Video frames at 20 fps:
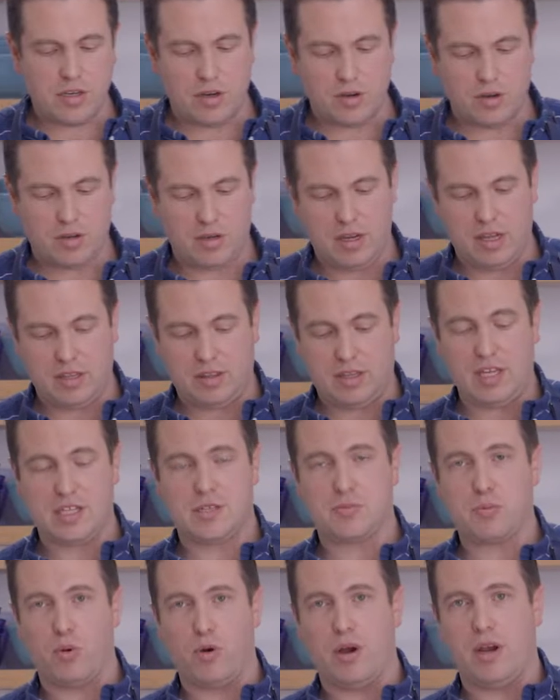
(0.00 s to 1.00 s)
note at
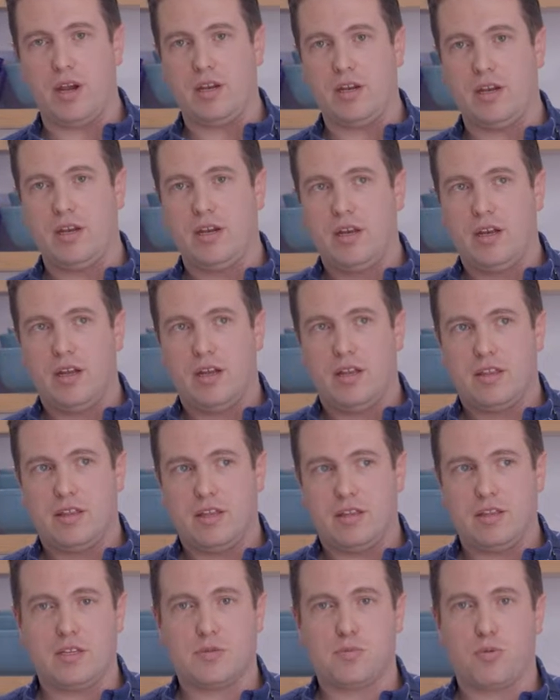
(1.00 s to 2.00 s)
this point
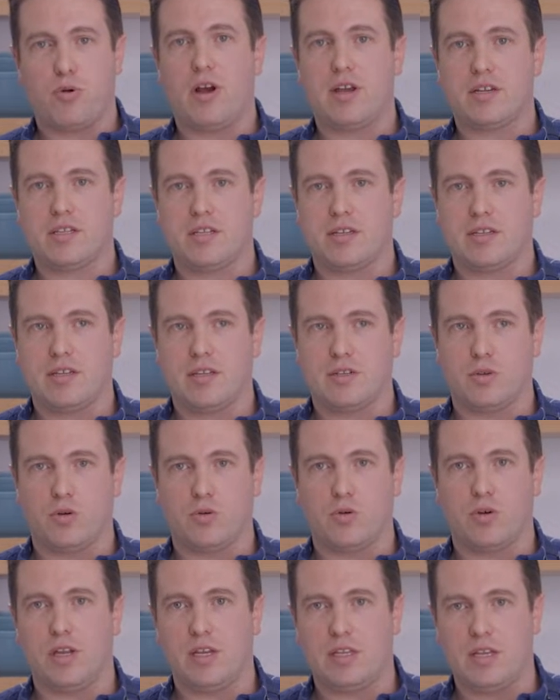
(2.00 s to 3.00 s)
that this process has
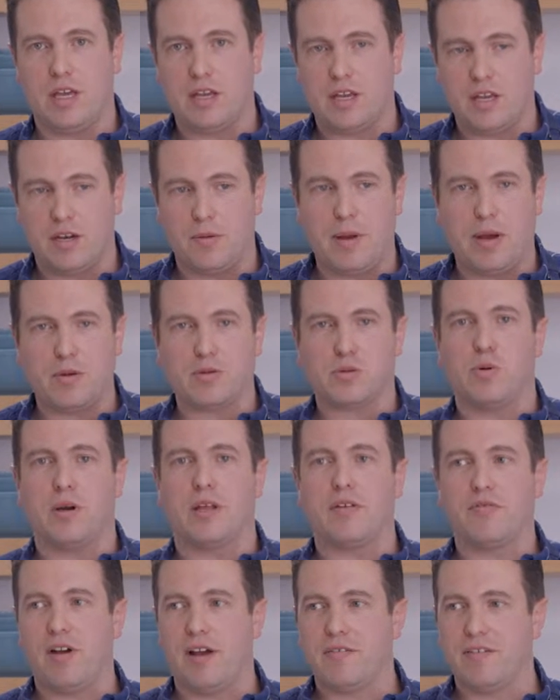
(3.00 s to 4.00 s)
already taken about
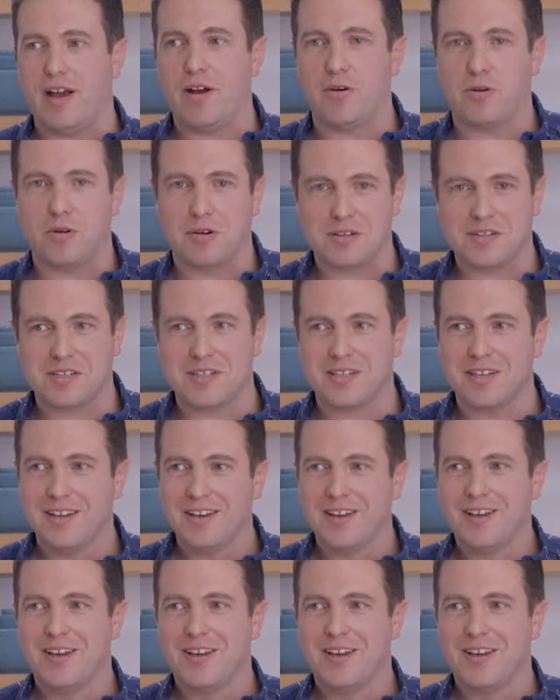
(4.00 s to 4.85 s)
25 hours.